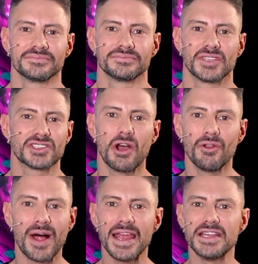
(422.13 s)
This
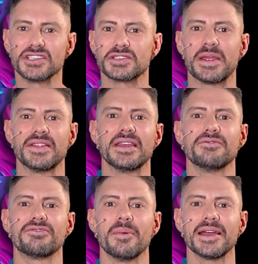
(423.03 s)
whole age has been the
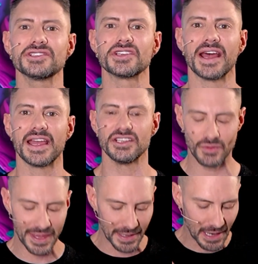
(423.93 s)
information age.
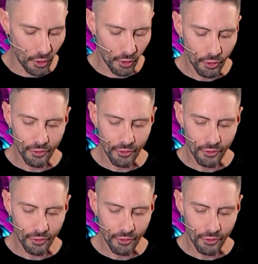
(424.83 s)
They all